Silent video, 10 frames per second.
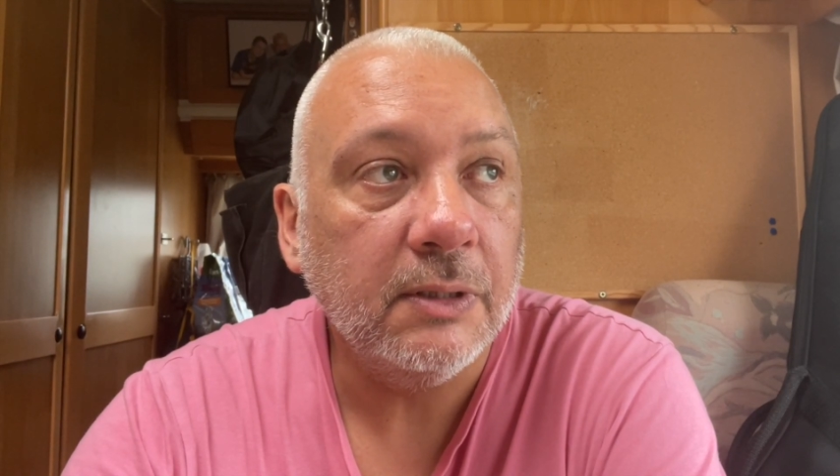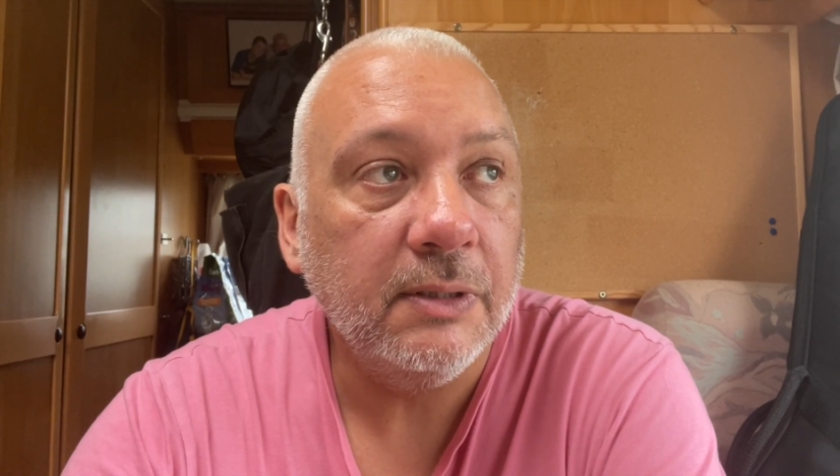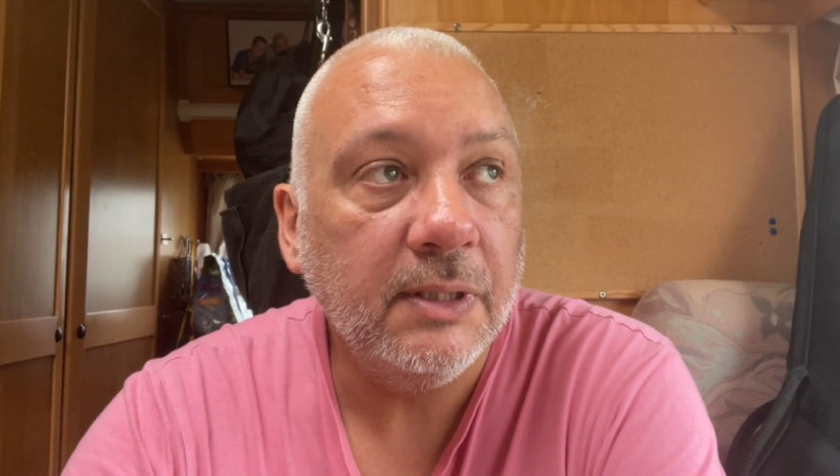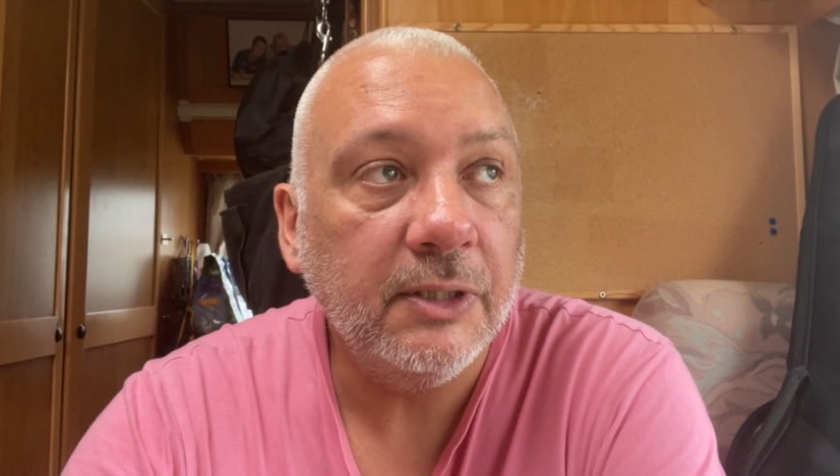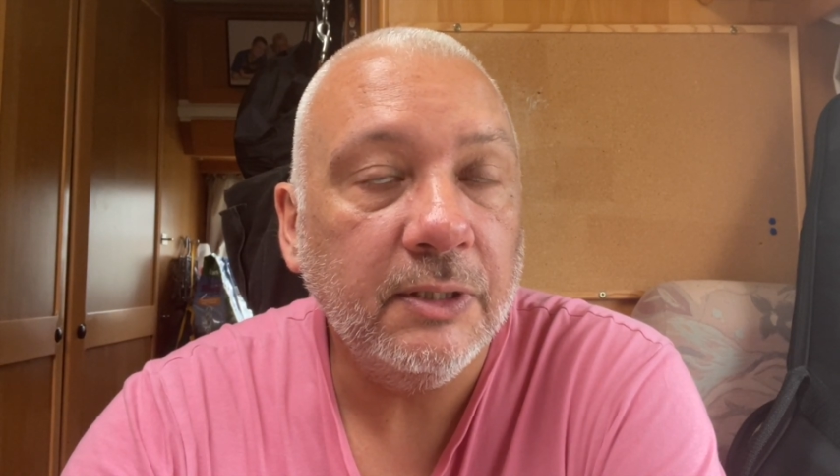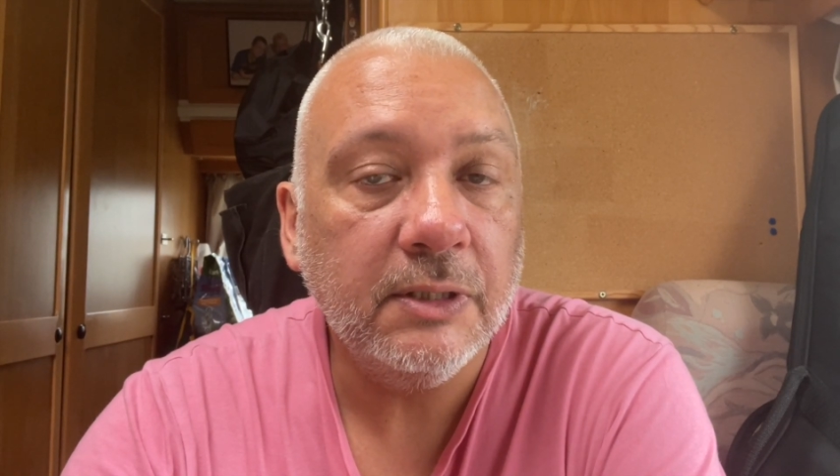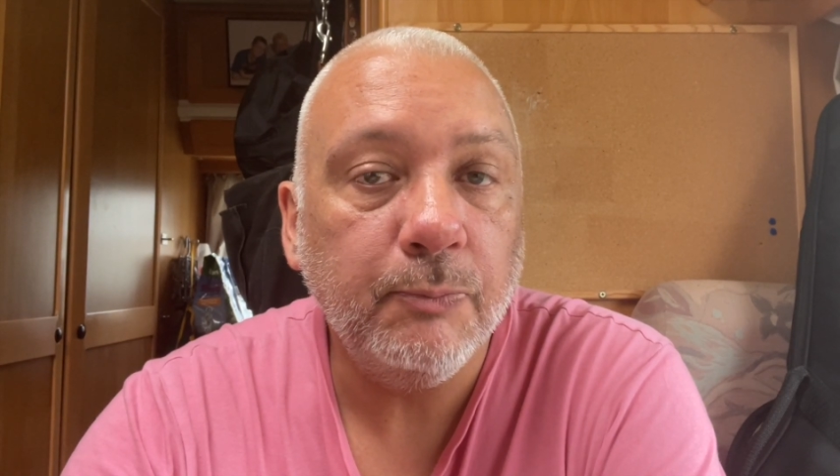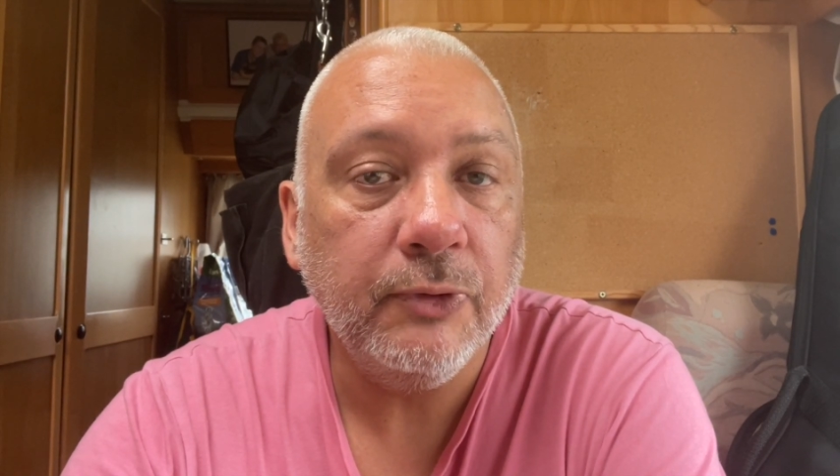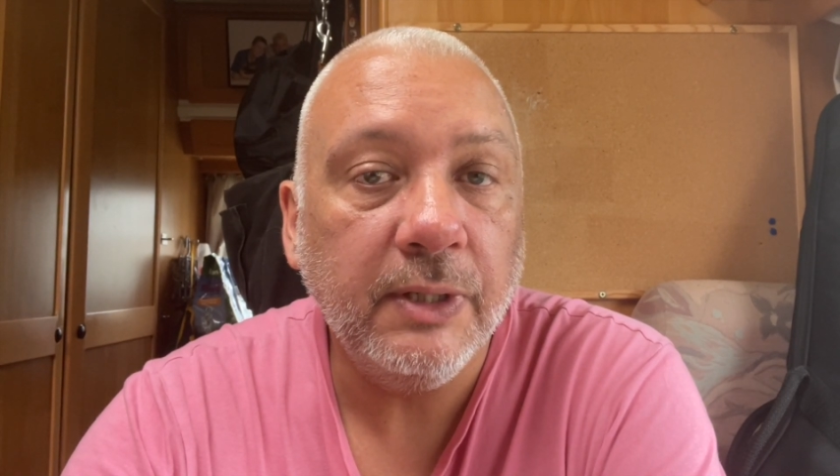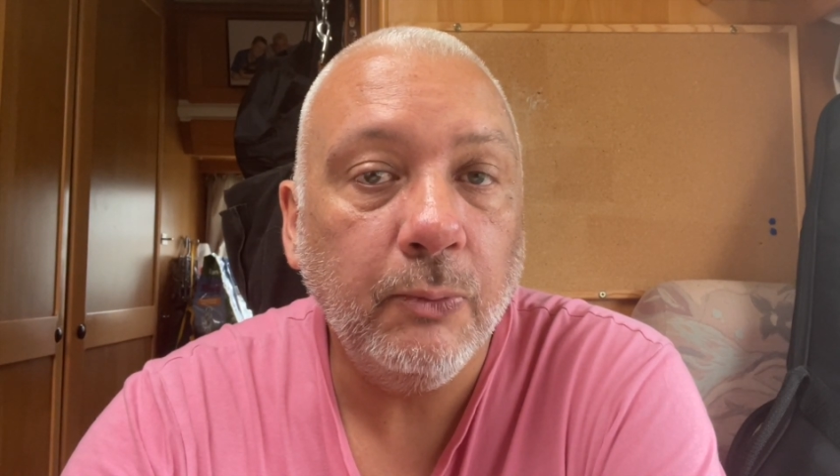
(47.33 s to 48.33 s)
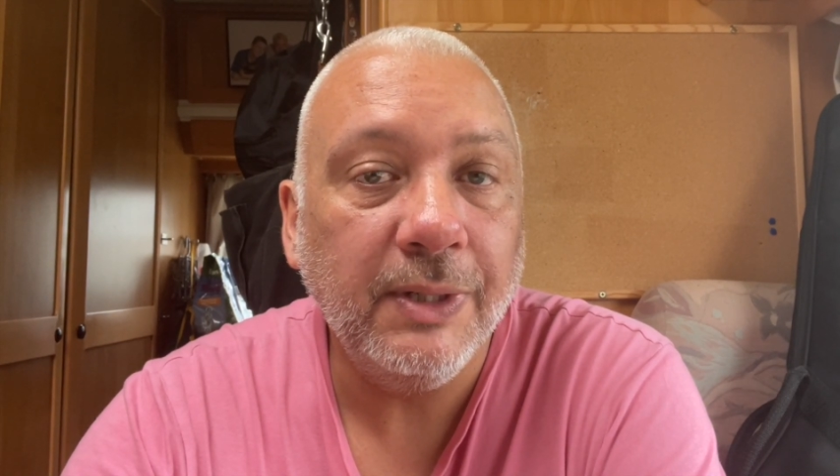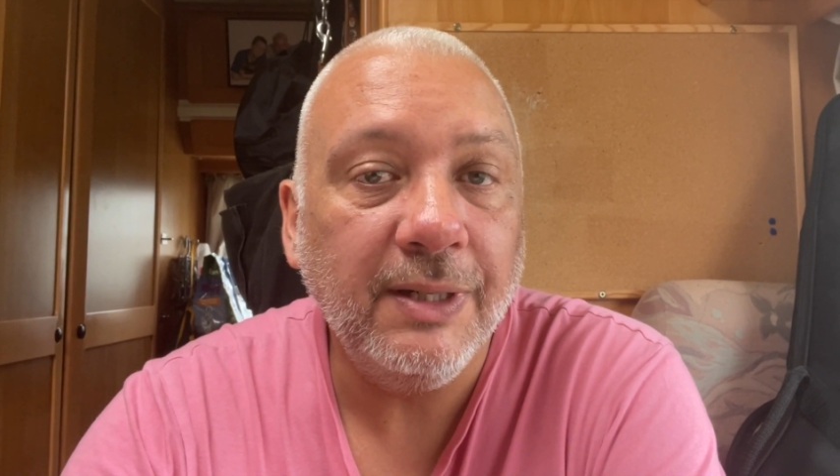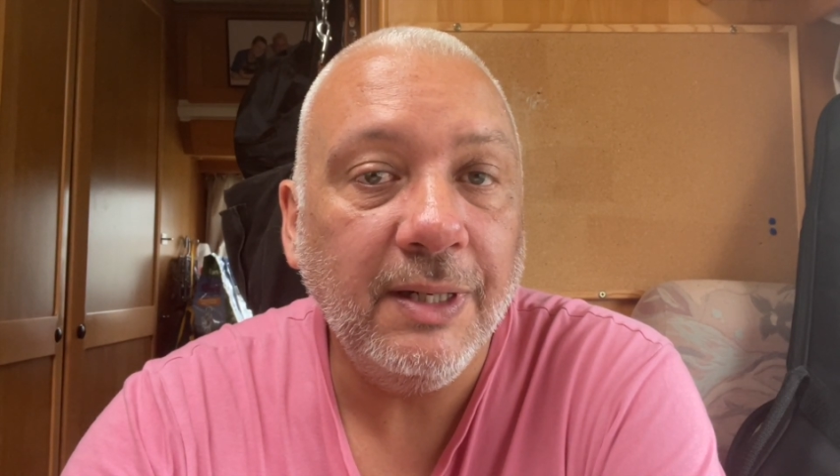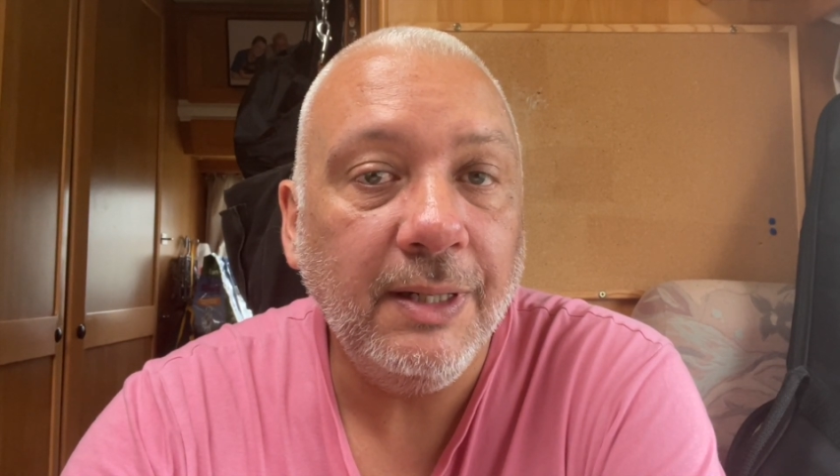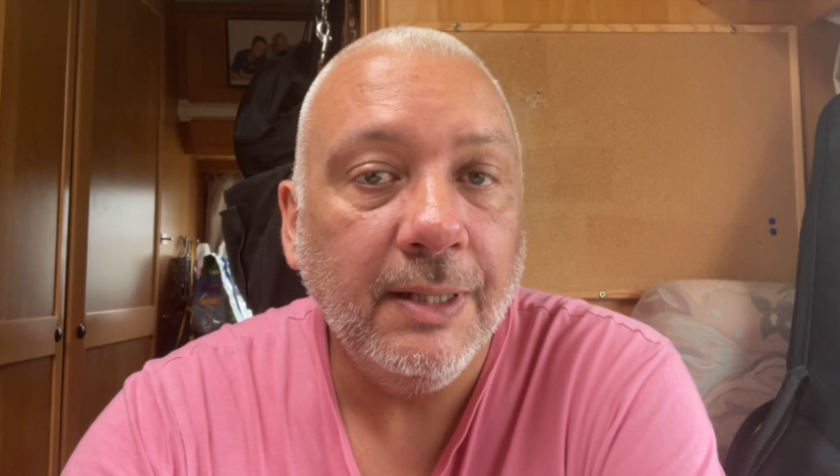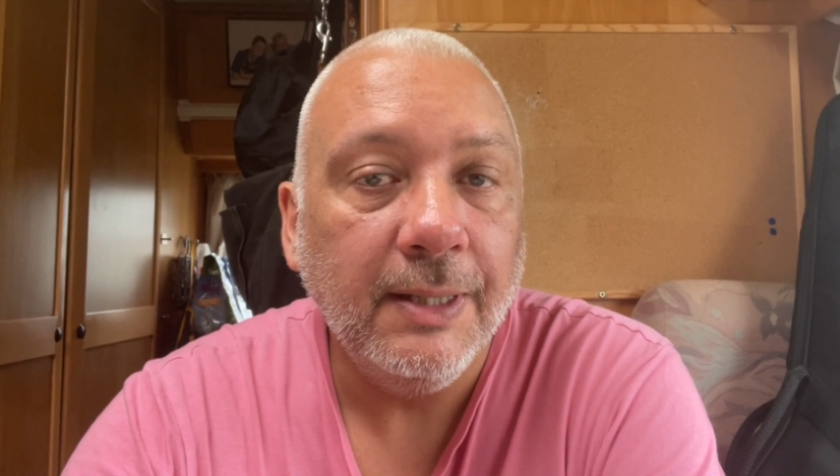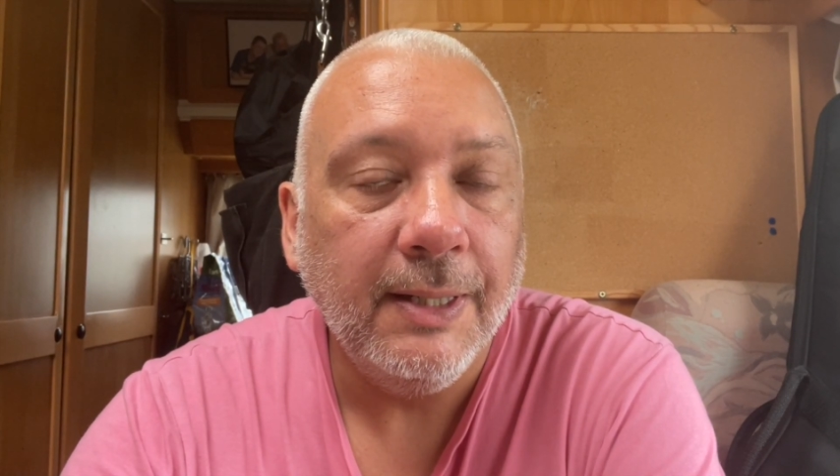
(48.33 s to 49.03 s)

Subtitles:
conditions, pretty windy.